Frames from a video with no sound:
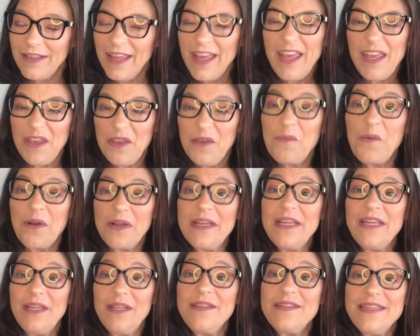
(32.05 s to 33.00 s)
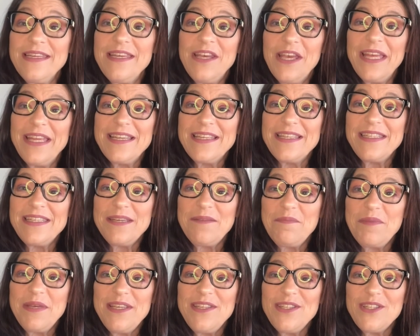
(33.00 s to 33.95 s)
and you get to see
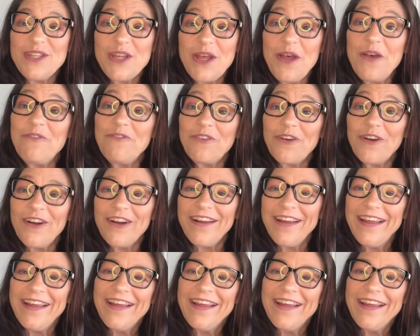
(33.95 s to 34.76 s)
me suffer,